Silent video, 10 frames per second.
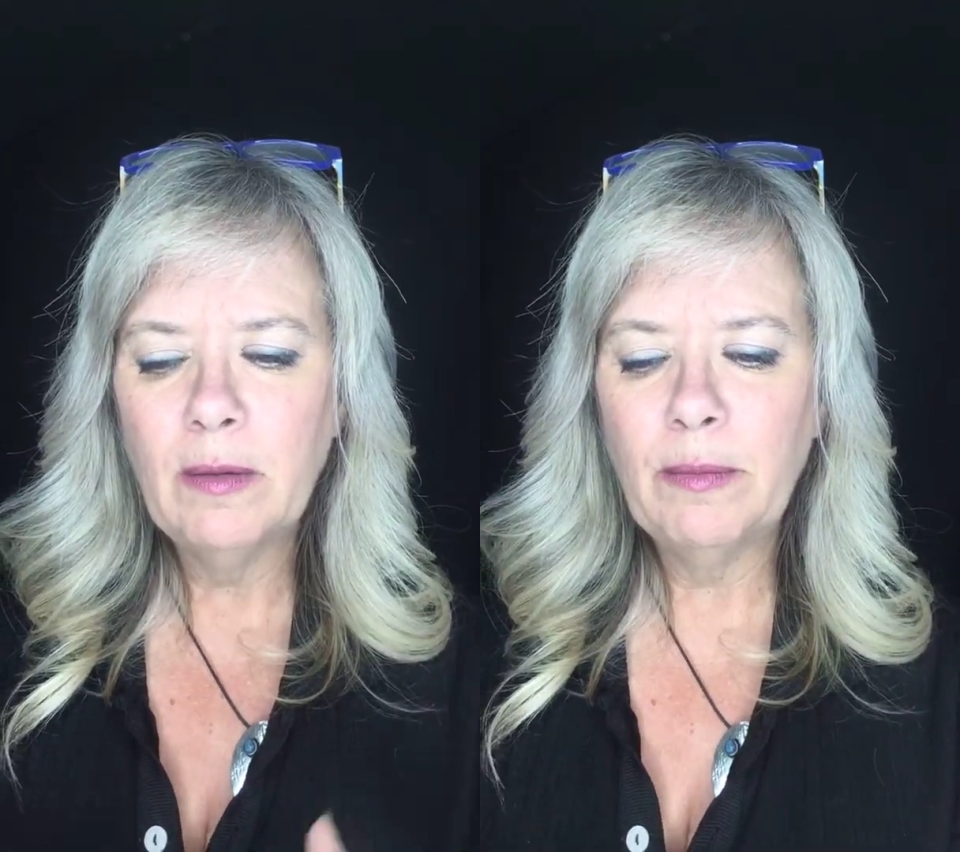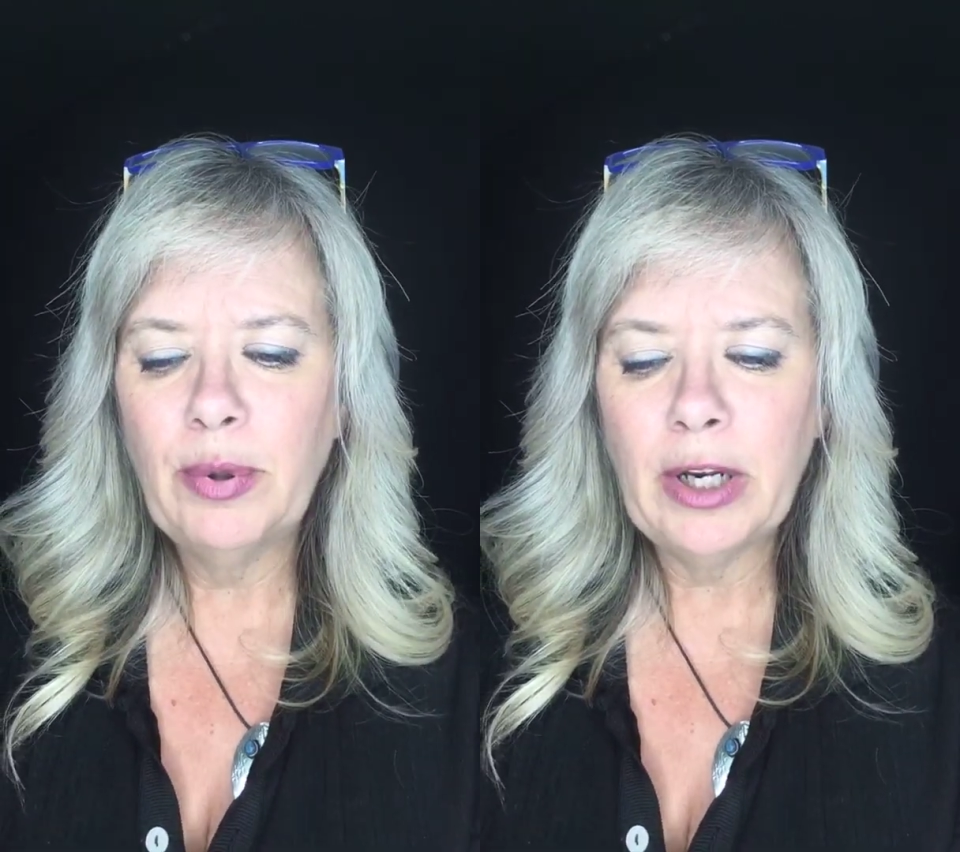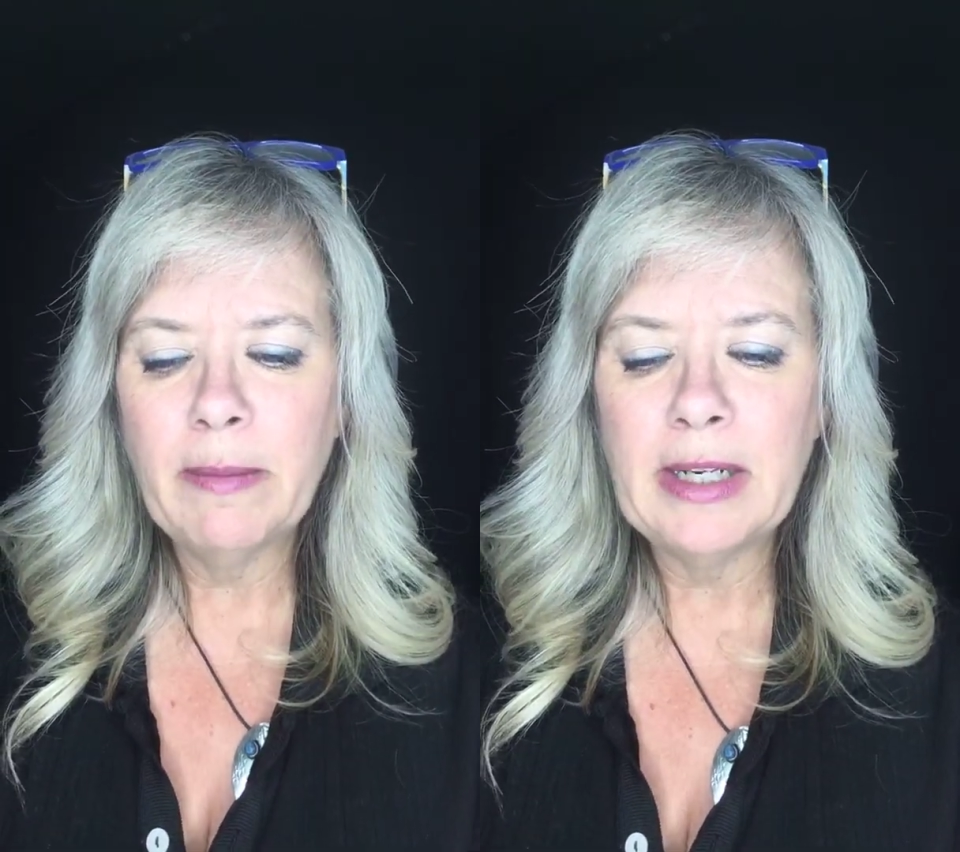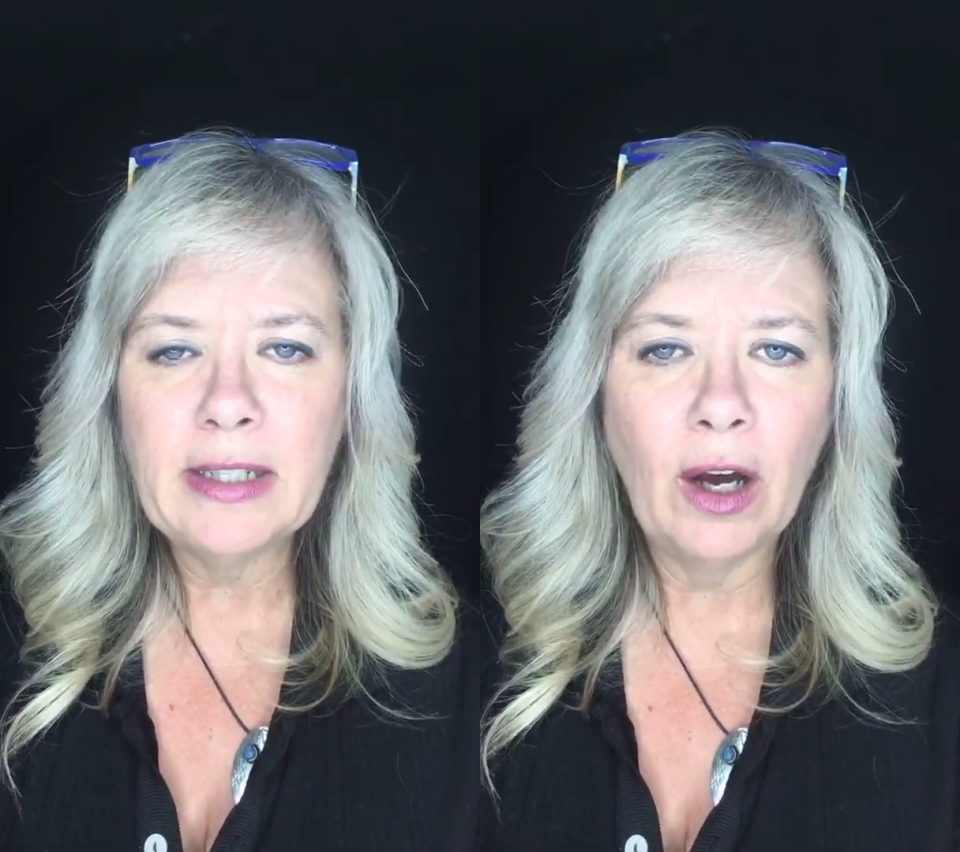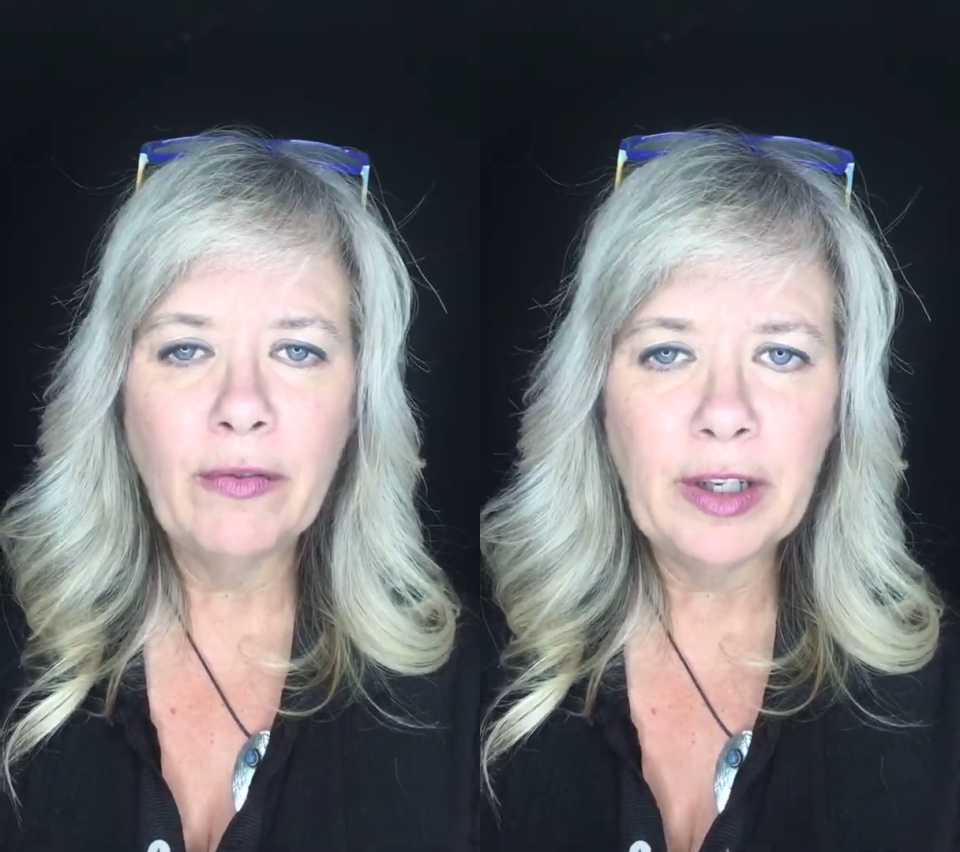putting
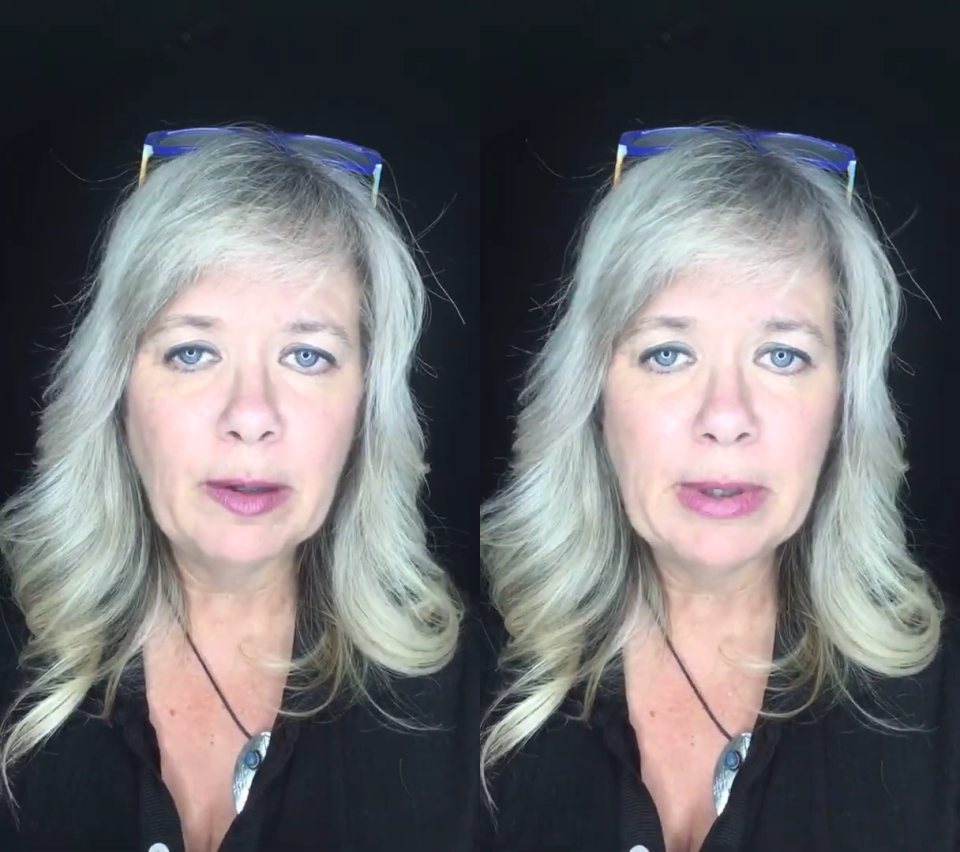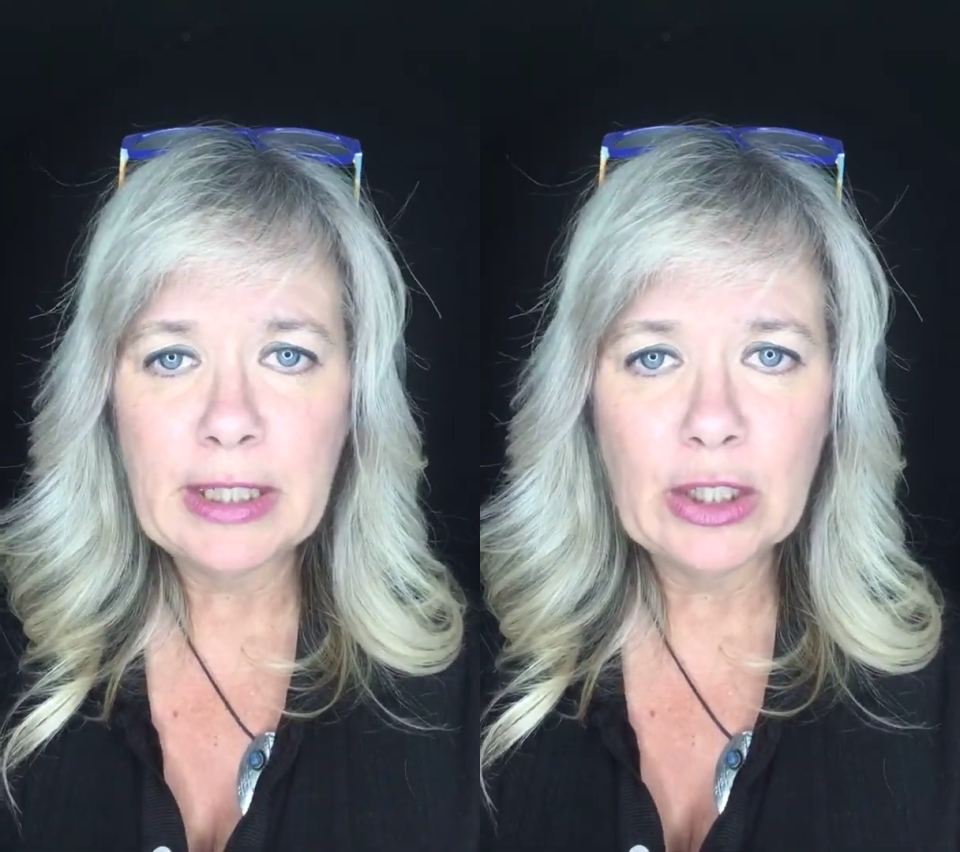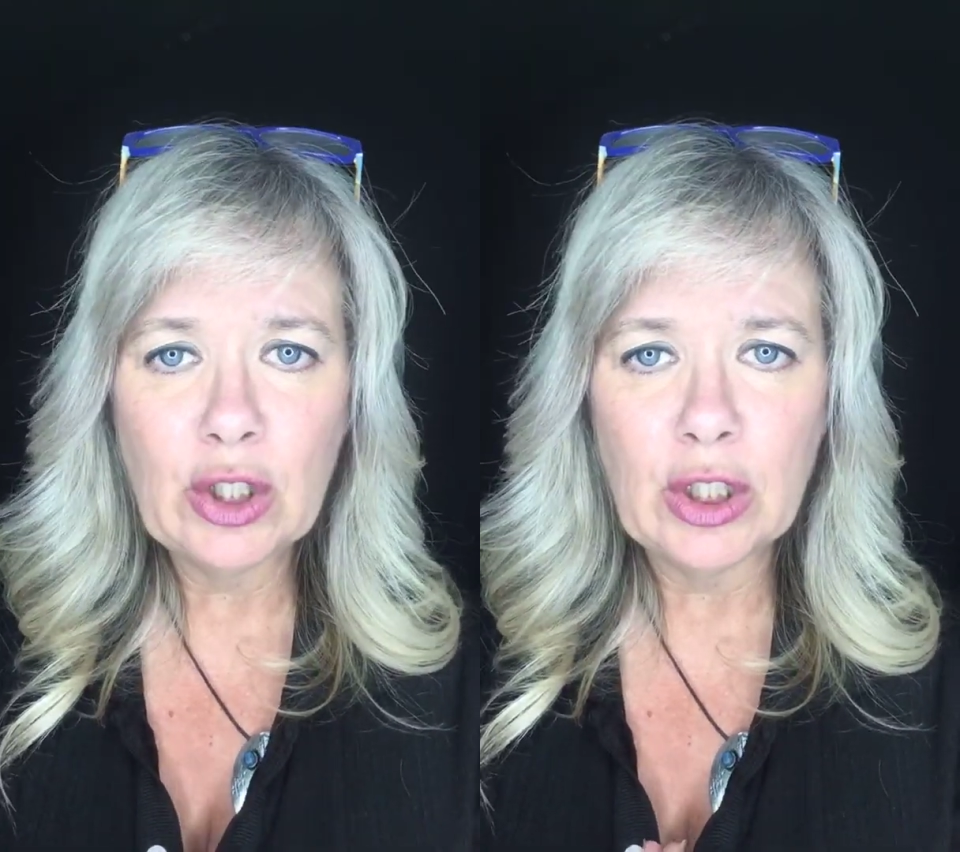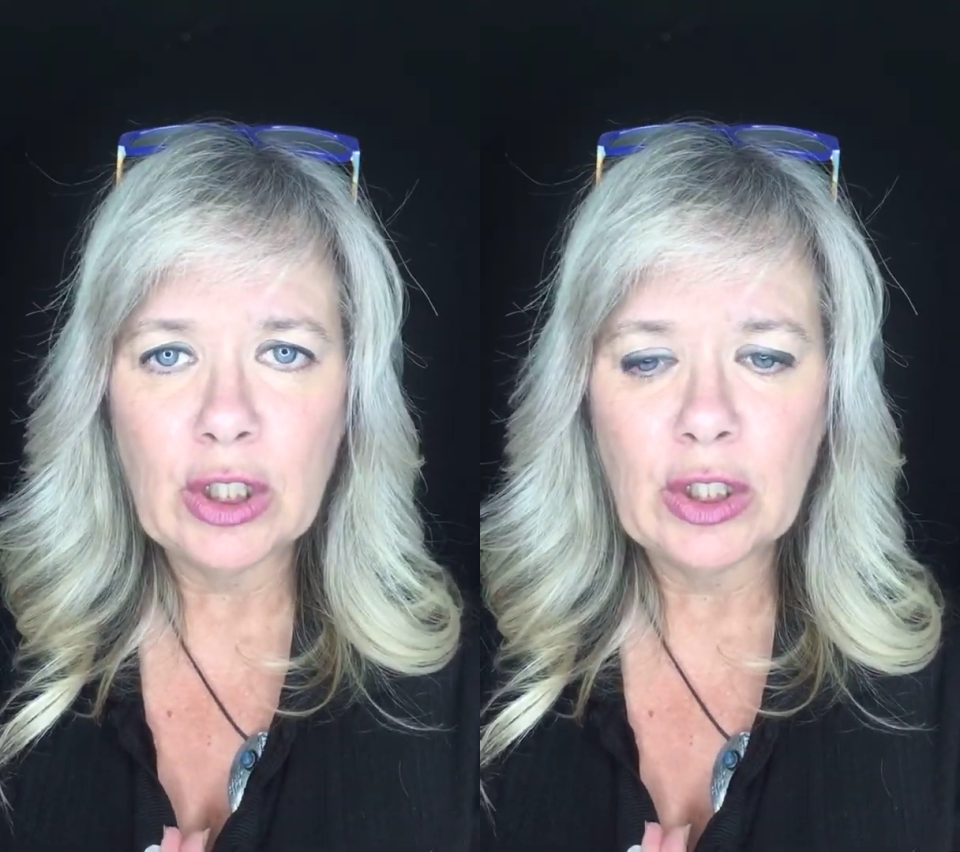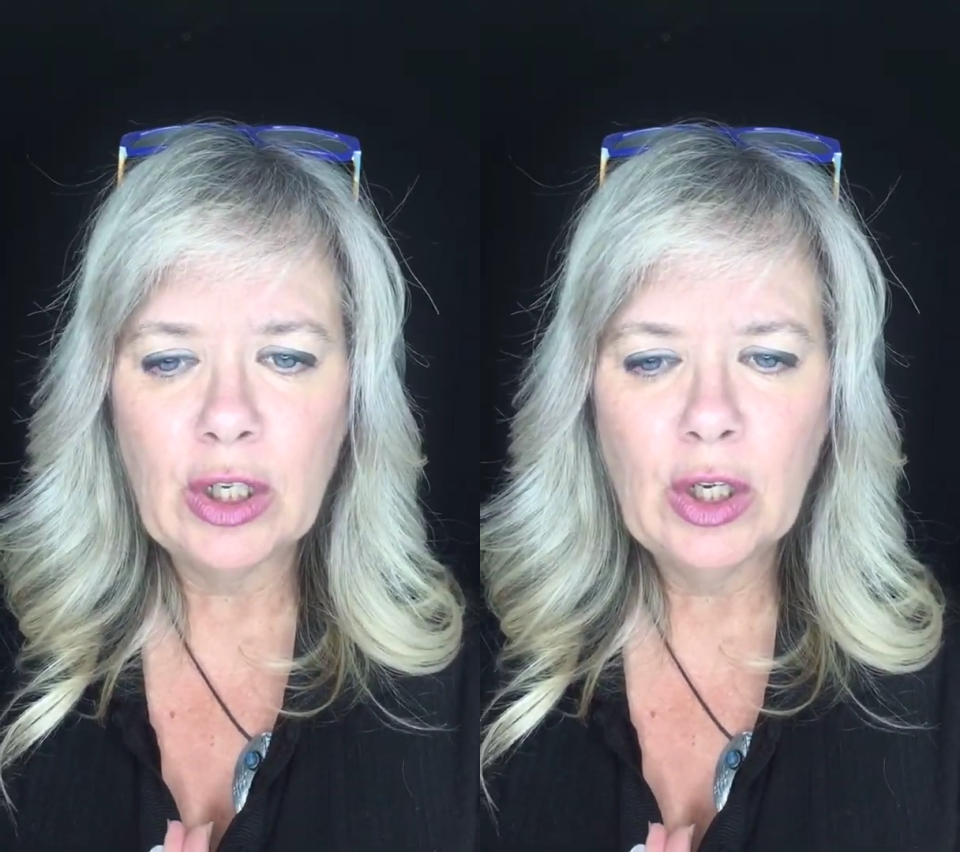myself in a
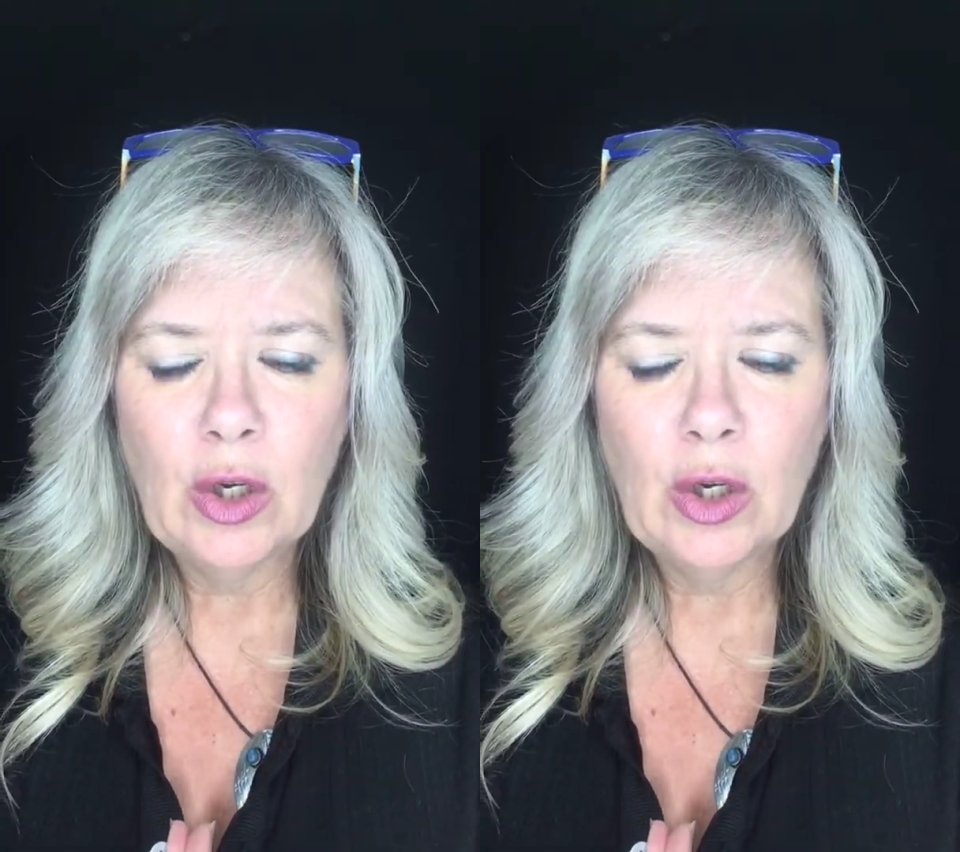position